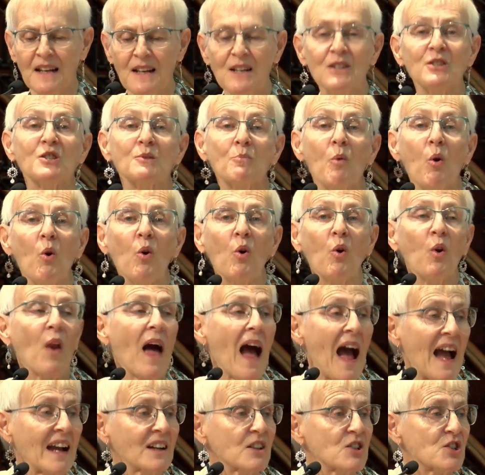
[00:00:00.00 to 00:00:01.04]
small
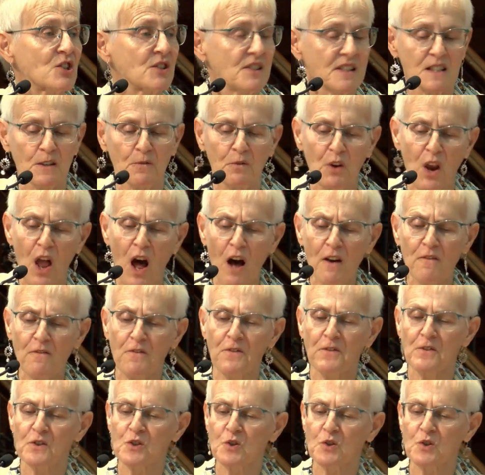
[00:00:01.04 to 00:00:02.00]
actions of love